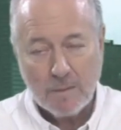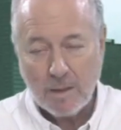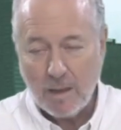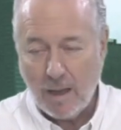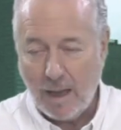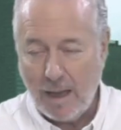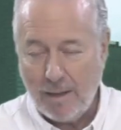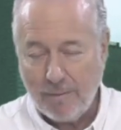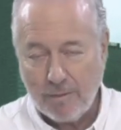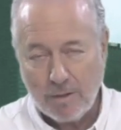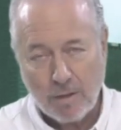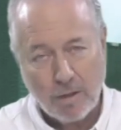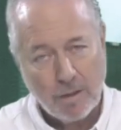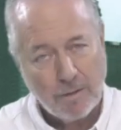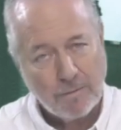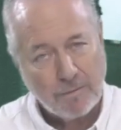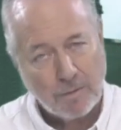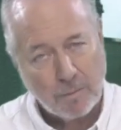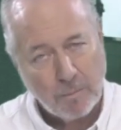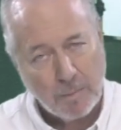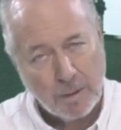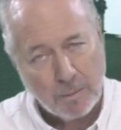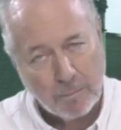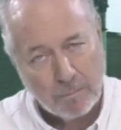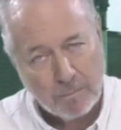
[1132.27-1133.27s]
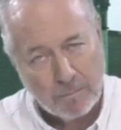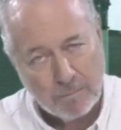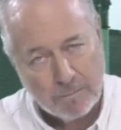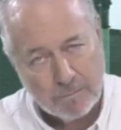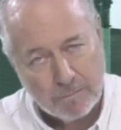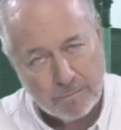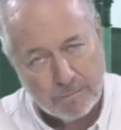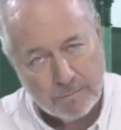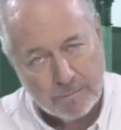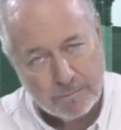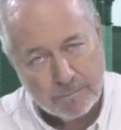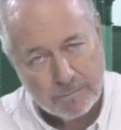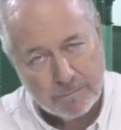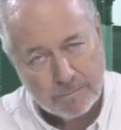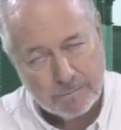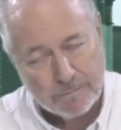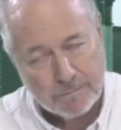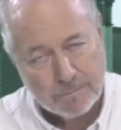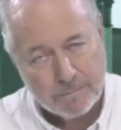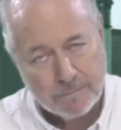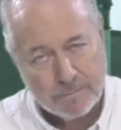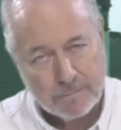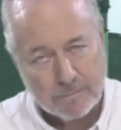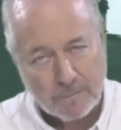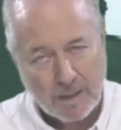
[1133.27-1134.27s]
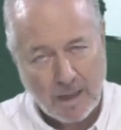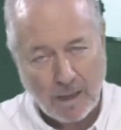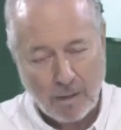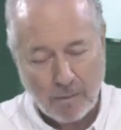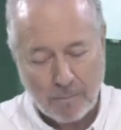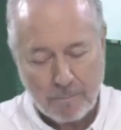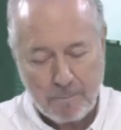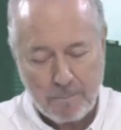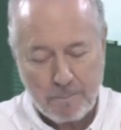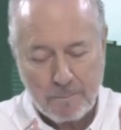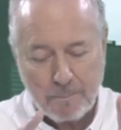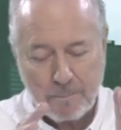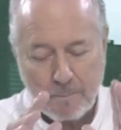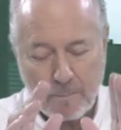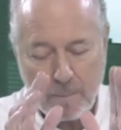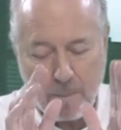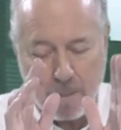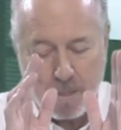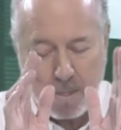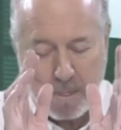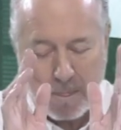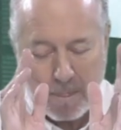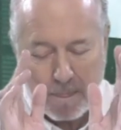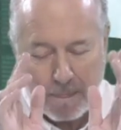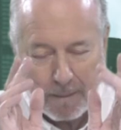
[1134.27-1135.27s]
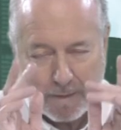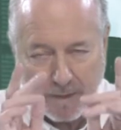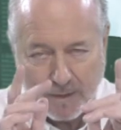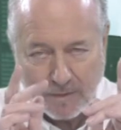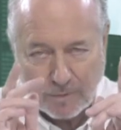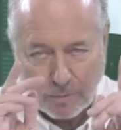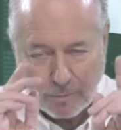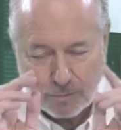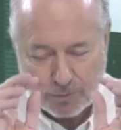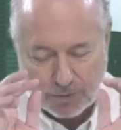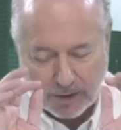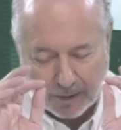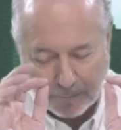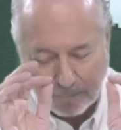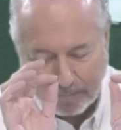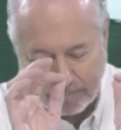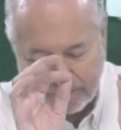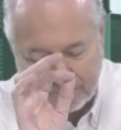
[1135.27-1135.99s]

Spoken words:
I haven't heard from him. Now, escucha.